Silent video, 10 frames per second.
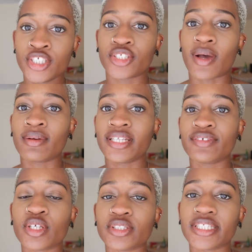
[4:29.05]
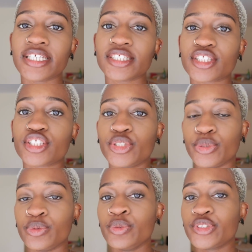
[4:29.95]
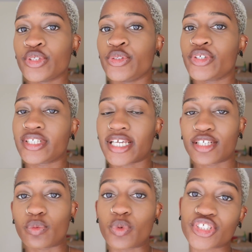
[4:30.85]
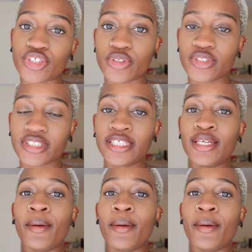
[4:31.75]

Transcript: so I'll leave those links too, so you can kind of watch those.